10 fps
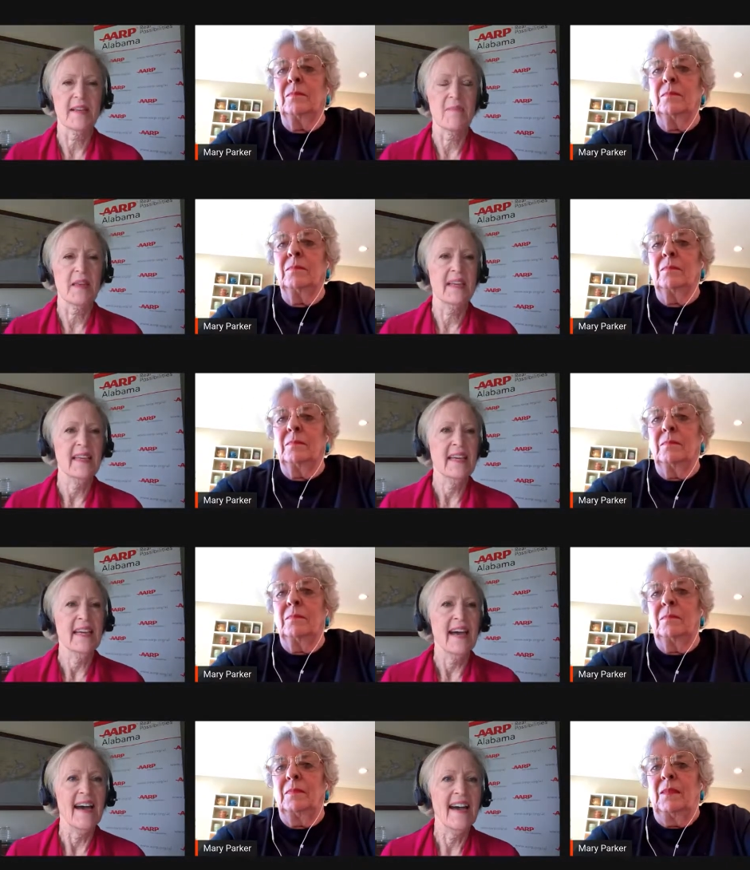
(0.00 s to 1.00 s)
Speaker 1: at something.
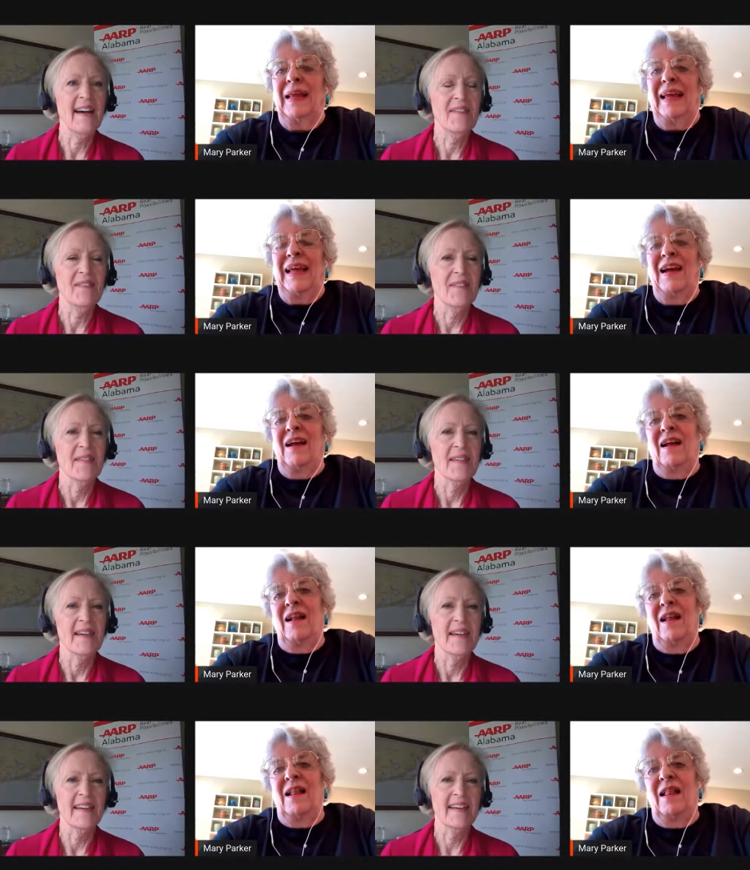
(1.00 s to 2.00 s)
Um,
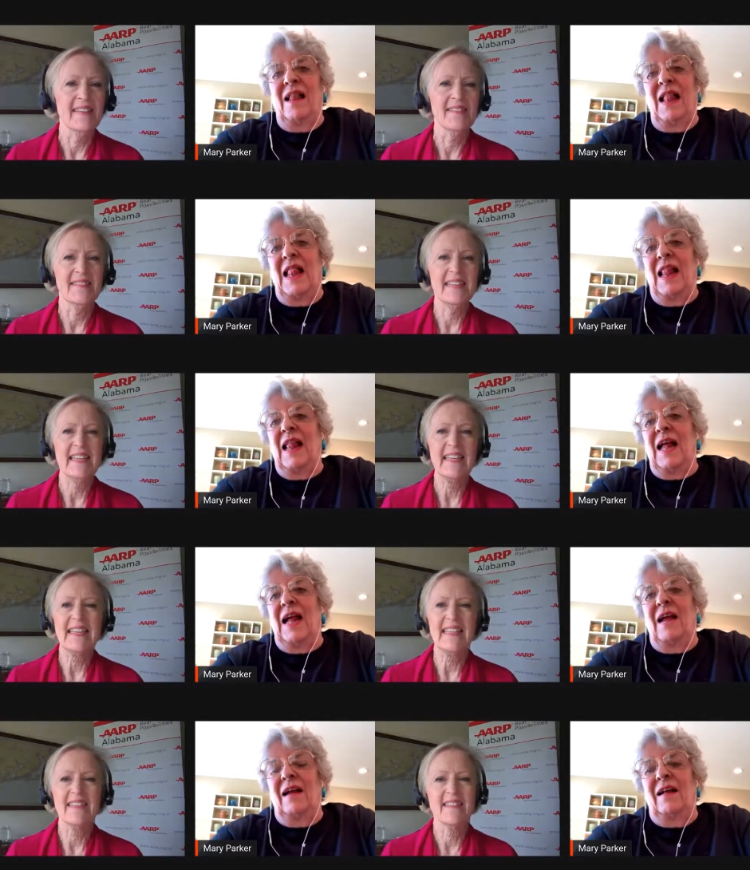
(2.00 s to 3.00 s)
um,
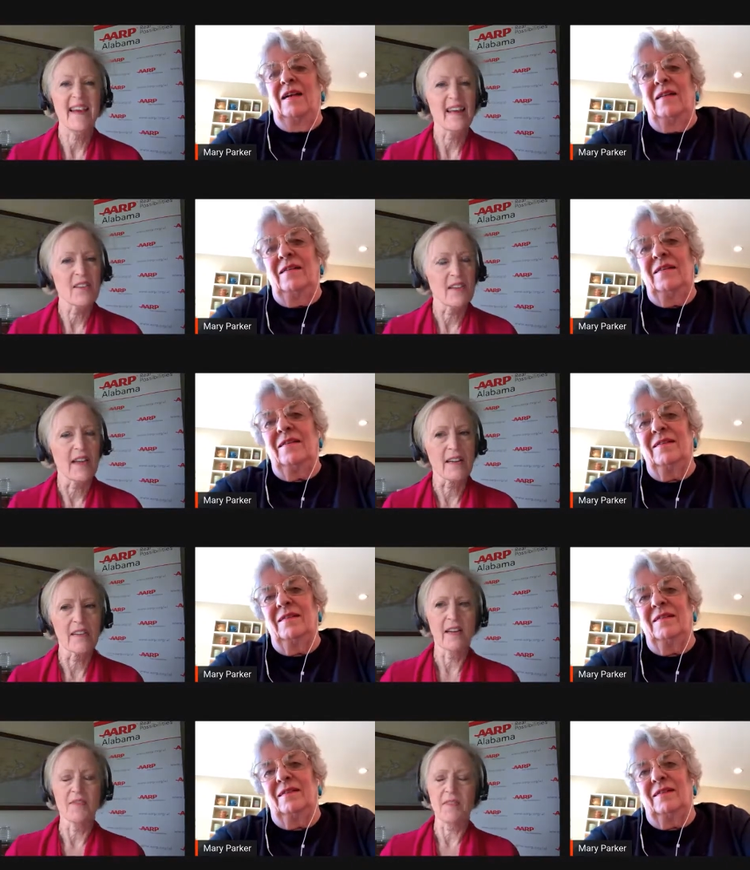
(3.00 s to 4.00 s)
that looked like a
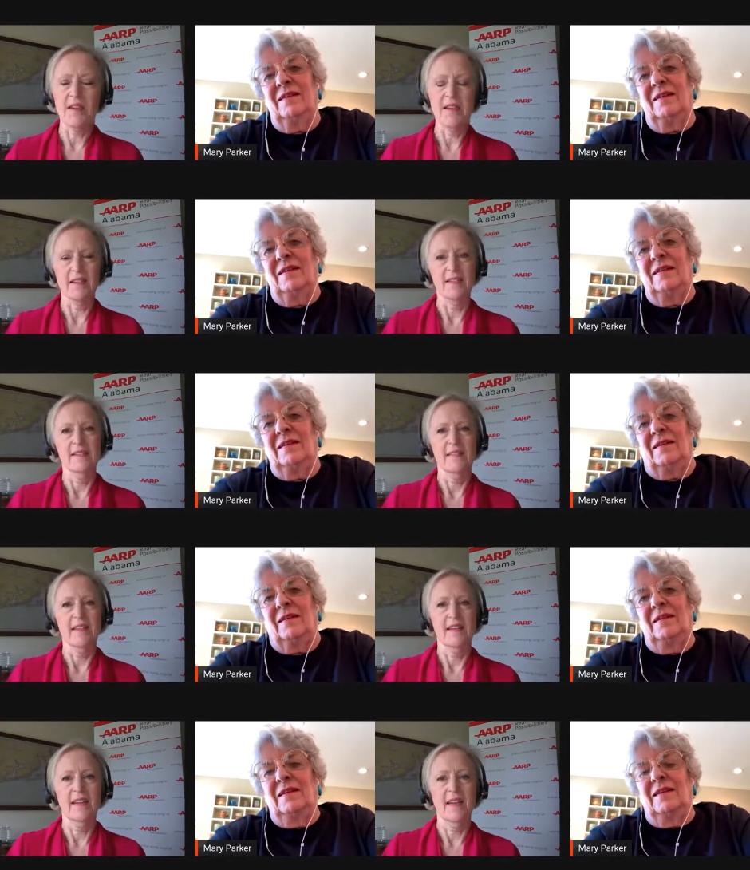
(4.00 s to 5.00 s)
lot of fun.
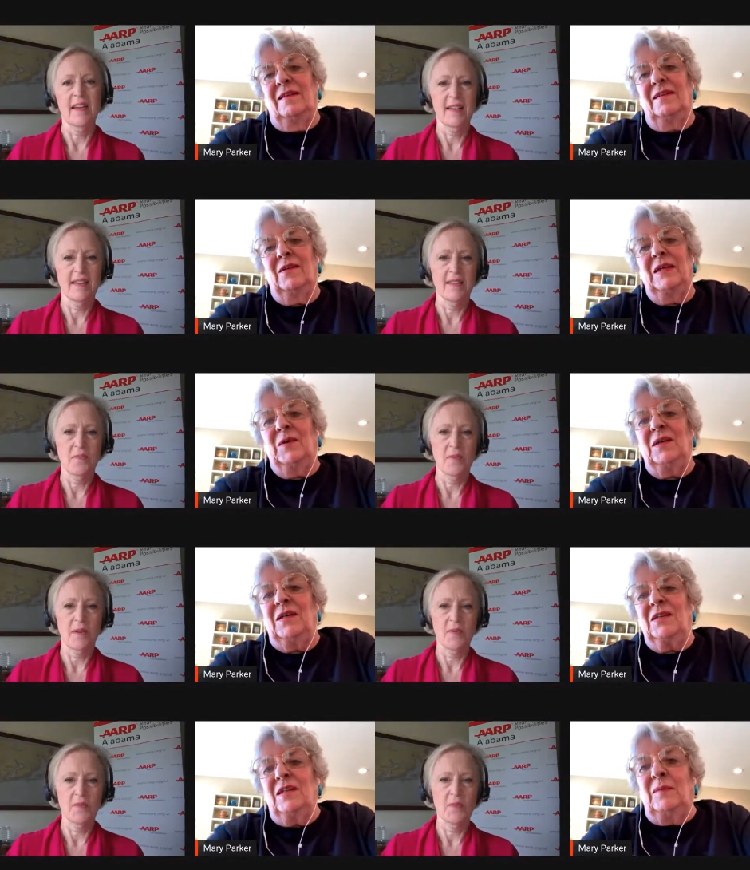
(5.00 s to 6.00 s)
And well, it
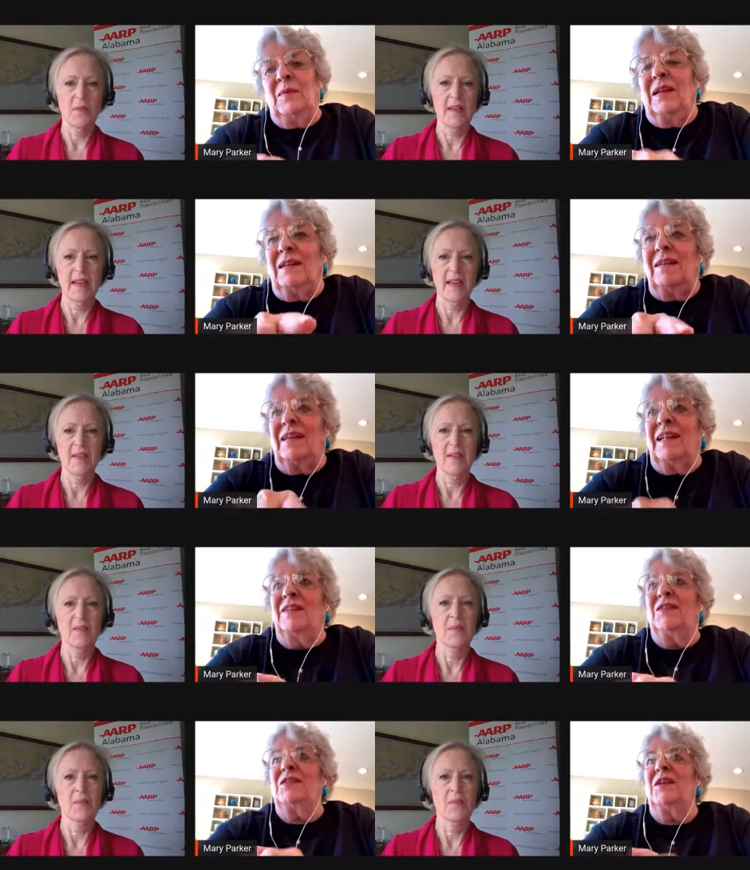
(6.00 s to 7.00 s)
was.
Speaker 2: Let me, can
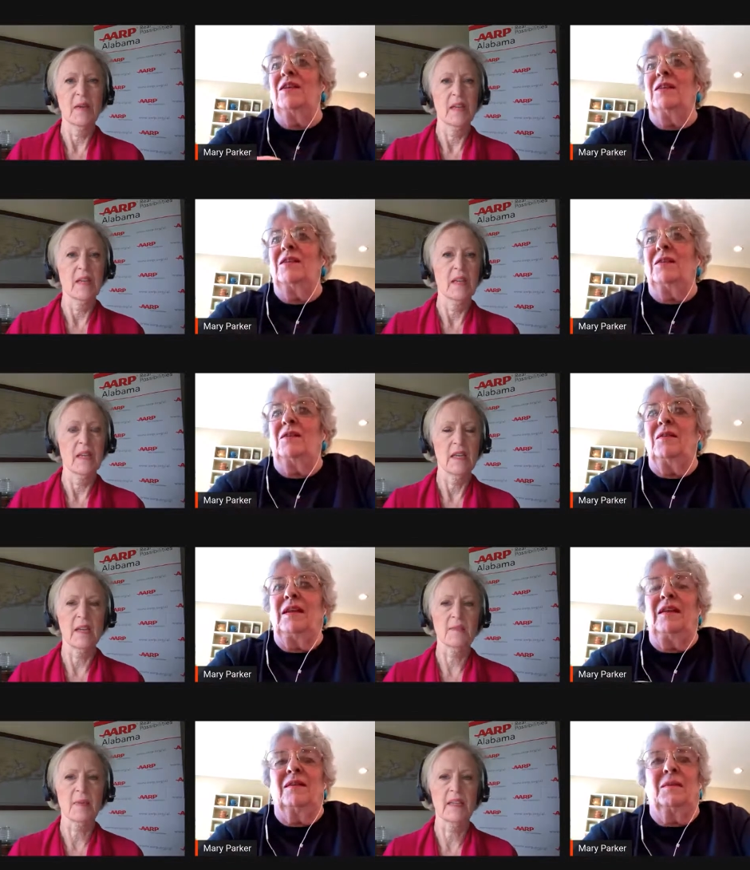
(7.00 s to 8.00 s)
I just say this?
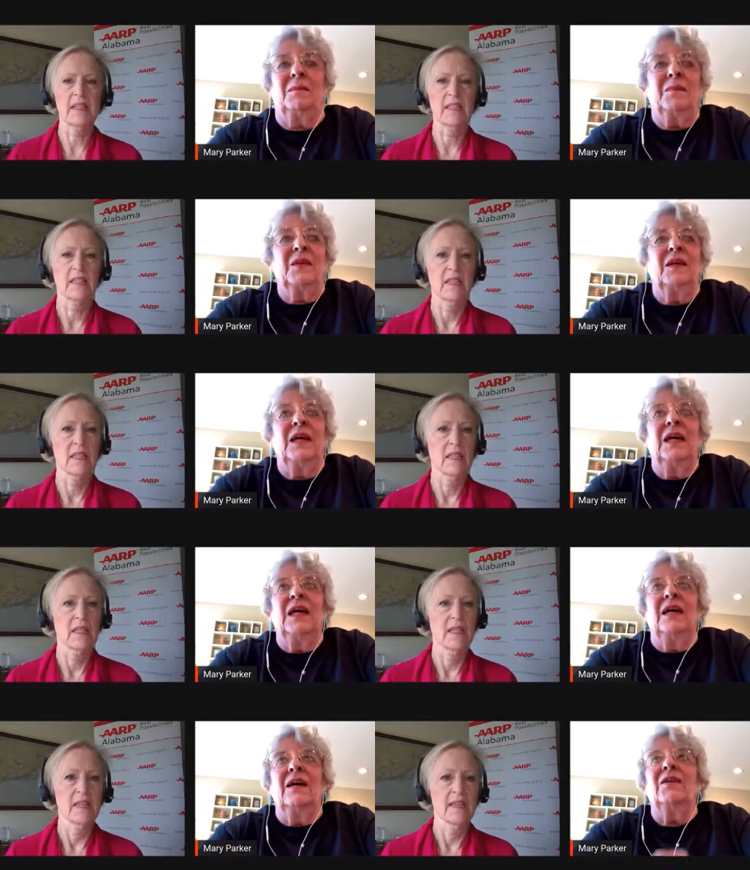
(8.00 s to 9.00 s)
The, yes, um, please. Um,
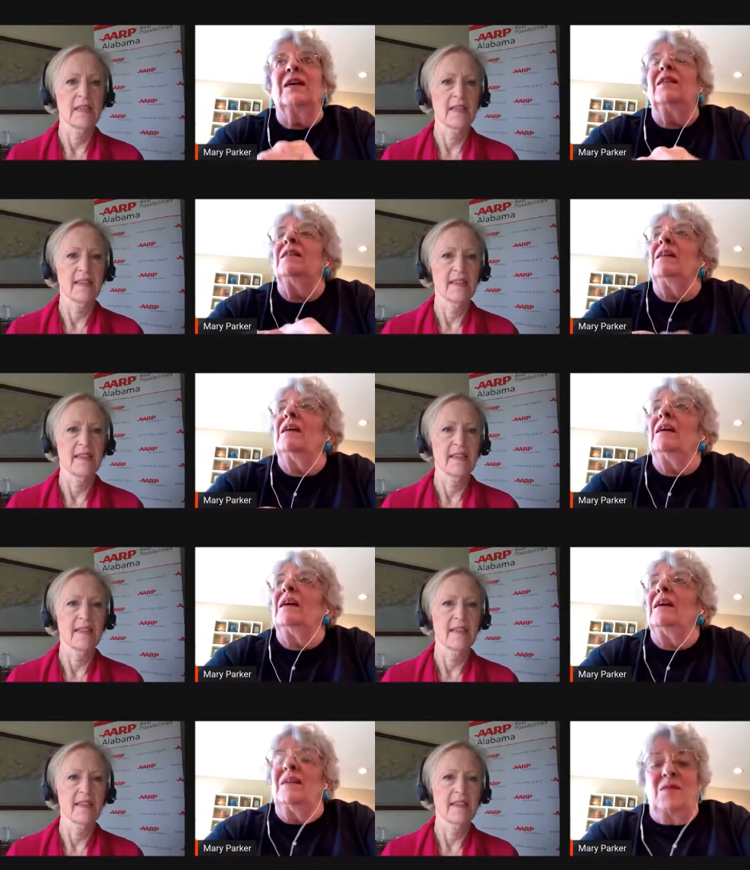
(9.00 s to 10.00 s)
okay.
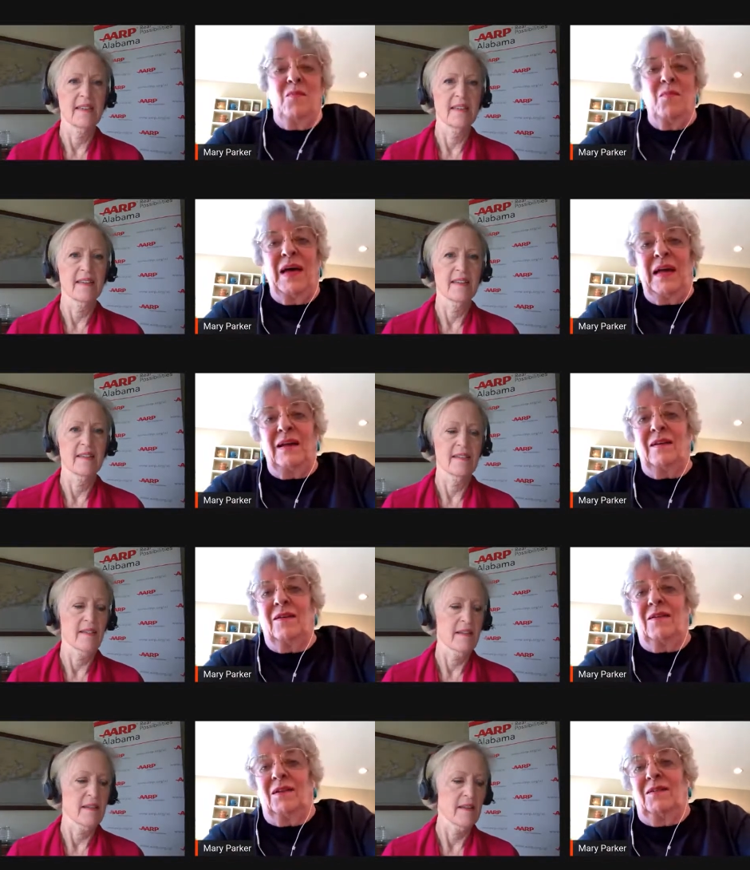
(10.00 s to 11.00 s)
My
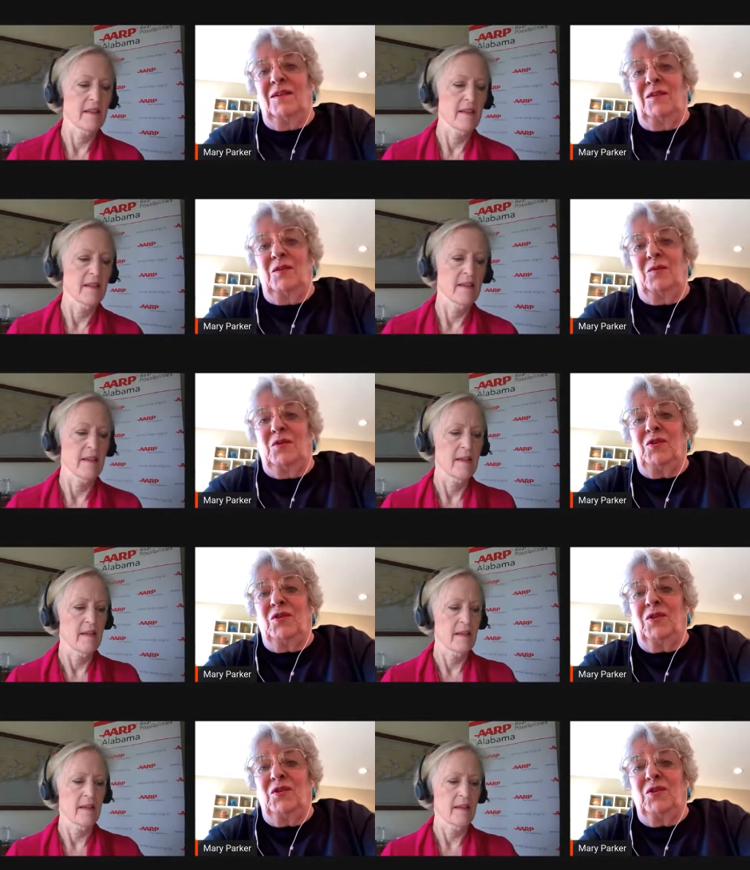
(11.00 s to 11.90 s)
art teacher was Charles